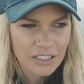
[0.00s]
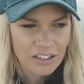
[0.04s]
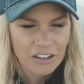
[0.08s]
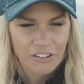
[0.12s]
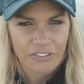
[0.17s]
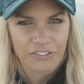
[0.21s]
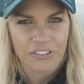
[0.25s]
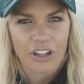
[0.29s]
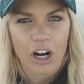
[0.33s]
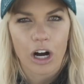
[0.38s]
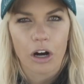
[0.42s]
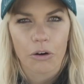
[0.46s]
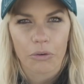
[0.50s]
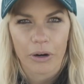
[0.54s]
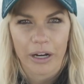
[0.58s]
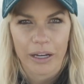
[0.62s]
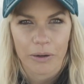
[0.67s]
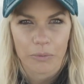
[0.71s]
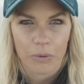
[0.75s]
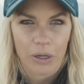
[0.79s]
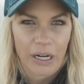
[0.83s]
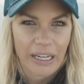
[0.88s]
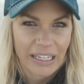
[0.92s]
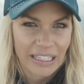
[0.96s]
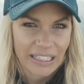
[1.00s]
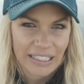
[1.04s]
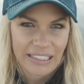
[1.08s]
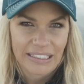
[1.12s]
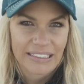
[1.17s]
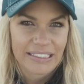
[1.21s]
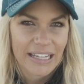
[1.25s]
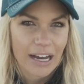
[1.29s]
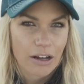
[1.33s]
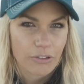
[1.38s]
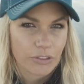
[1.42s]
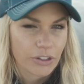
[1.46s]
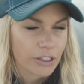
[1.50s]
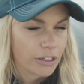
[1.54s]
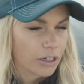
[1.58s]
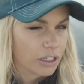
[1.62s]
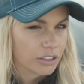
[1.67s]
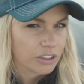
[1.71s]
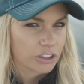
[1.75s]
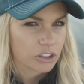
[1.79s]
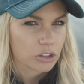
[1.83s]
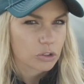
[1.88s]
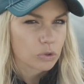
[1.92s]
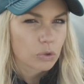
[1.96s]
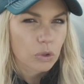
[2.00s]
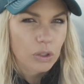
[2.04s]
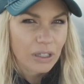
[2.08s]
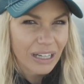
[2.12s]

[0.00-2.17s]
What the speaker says: fall rate where I can get down there on the school